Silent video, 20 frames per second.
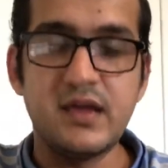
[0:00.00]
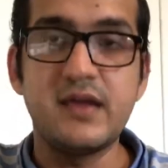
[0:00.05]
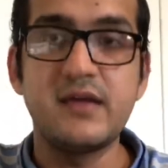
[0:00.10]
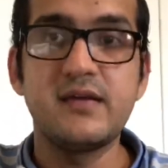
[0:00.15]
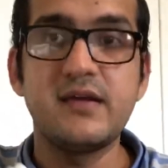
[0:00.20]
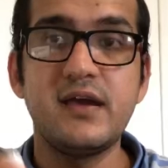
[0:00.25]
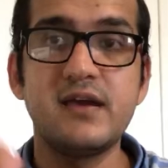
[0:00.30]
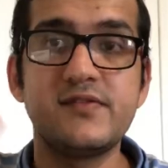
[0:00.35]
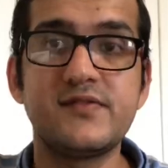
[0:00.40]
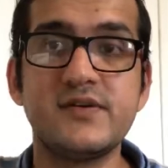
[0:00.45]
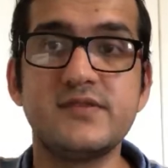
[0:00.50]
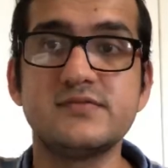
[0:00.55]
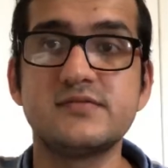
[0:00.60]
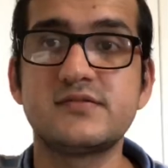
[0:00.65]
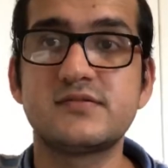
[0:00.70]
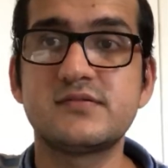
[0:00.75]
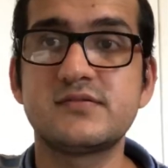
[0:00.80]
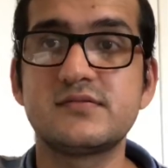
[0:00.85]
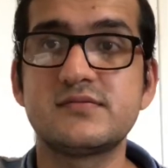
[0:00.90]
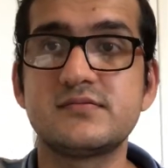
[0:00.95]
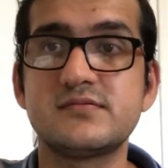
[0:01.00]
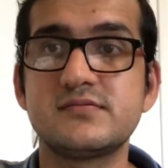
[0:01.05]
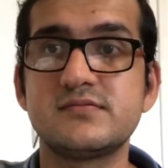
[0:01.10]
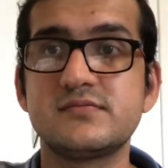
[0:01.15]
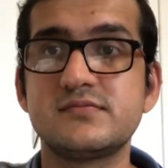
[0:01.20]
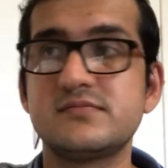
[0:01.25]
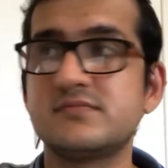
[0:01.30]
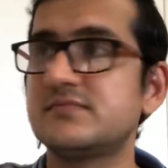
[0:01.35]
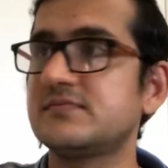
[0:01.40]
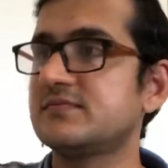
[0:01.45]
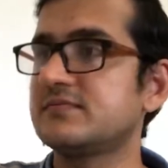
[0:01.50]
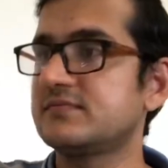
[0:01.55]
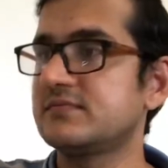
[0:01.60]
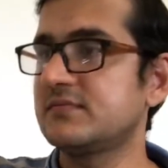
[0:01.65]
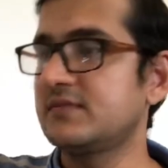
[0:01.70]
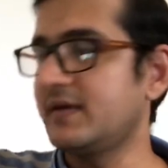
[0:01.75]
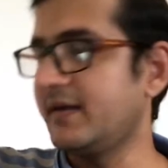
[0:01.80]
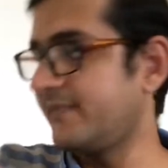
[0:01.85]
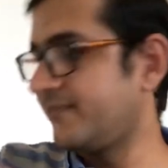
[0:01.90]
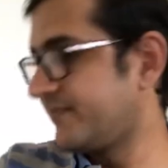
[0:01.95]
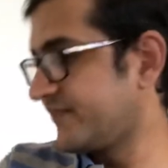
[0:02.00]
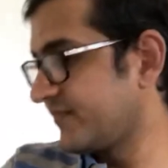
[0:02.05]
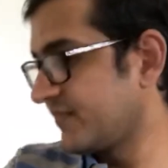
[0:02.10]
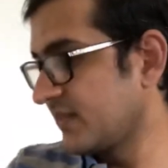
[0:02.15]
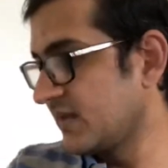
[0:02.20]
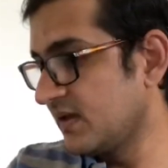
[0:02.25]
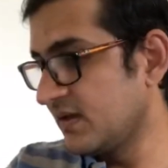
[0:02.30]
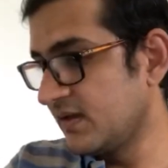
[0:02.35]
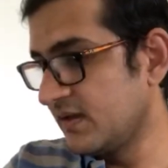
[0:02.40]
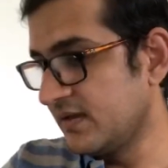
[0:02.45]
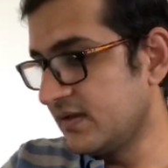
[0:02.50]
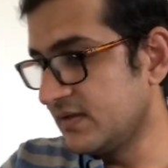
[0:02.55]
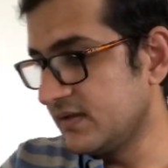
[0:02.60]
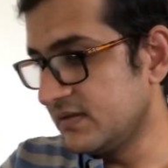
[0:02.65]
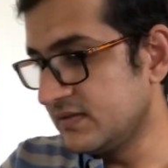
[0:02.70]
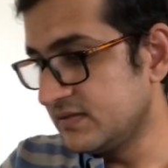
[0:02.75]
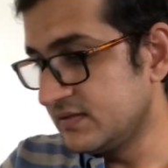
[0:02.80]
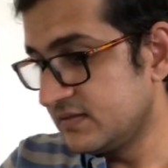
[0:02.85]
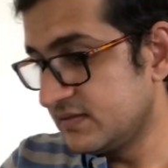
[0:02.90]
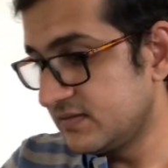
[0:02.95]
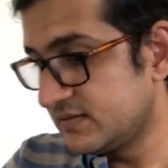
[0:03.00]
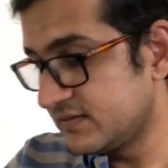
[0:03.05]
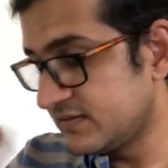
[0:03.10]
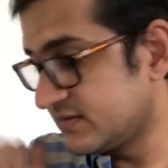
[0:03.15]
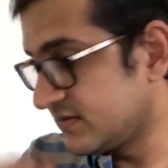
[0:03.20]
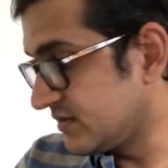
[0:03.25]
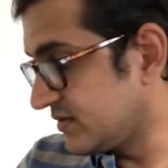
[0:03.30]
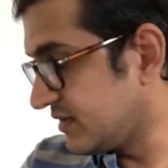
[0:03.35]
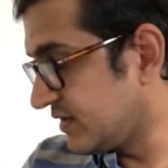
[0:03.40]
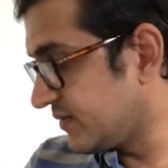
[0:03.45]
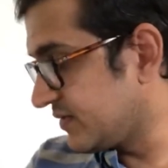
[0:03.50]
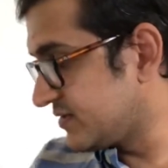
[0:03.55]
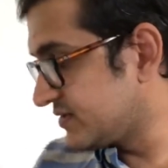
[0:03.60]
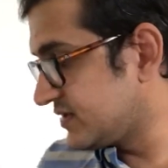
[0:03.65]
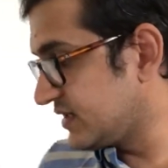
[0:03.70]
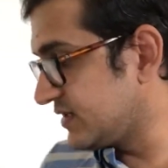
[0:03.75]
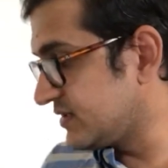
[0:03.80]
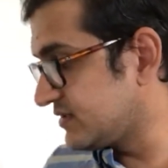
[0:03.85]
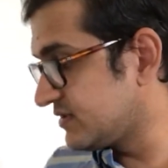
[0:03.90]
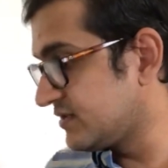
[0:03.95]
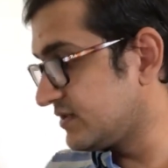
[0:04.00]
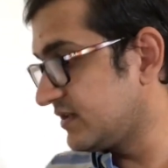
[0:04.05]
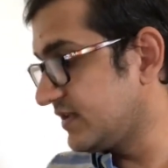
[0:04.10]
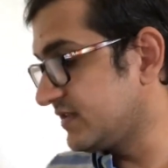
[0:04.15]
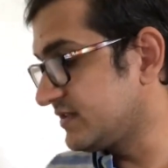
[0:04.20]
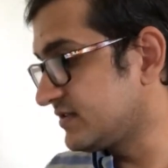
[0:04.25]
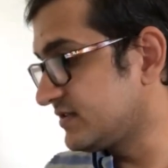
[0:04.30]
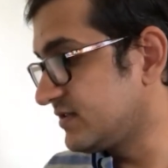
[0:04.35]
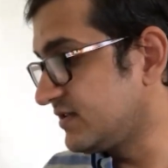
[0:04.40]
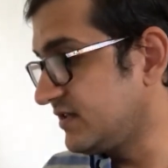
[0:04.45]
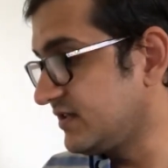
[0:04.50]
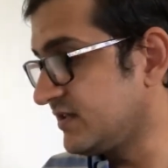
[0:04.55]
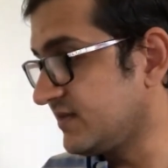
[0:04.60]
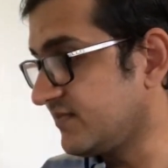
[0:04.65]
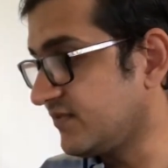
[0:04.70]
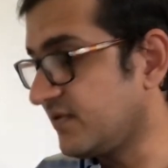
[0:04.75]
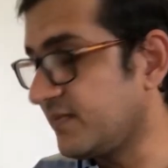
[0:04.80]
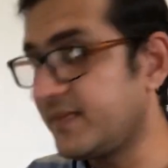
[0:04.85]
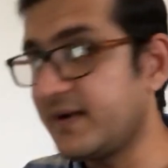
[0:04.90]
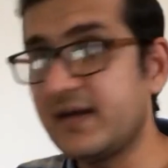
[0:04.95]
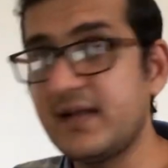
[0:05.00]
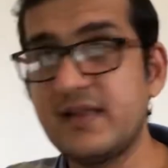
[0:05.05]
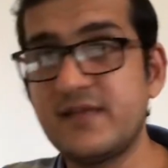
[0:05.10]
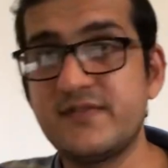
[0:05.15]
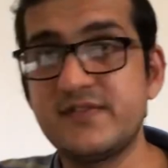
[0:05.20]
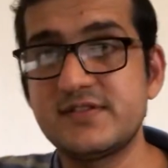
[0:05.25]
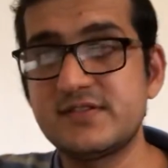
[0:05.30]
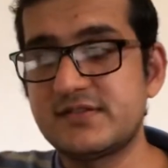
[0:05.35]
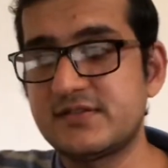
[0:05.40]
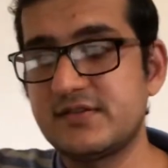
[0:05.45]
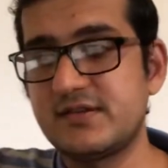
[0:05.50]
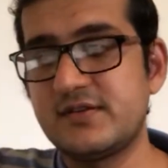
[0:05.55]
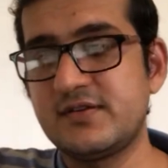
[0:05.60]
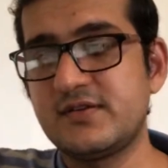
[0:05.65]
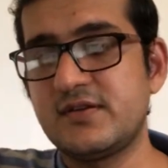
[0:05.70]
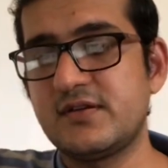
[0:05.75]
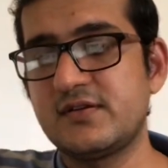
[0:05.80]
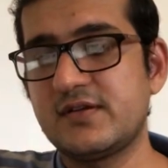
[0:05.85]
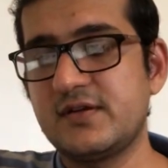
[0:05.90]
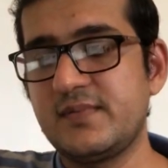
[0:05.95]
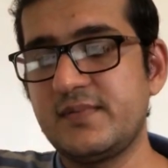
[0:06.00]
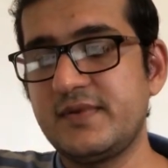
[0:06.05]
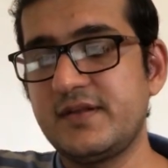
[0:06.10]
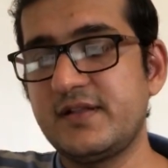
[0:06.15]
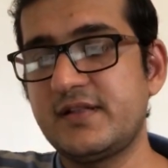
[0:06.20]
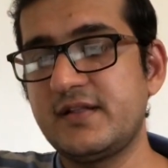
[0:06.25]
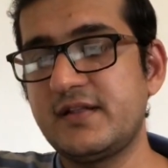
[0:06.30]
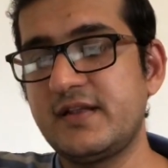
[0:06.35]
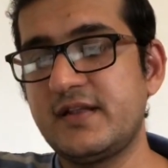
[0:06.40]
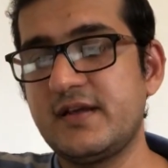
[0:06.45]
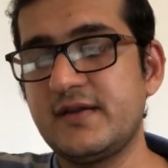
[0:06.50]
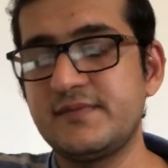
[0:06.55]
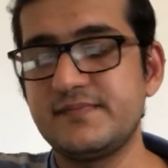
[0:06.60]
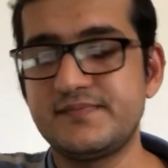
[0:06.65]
headphones. Yeah. So that was it. Let's see the mobile if it's turned on completely now.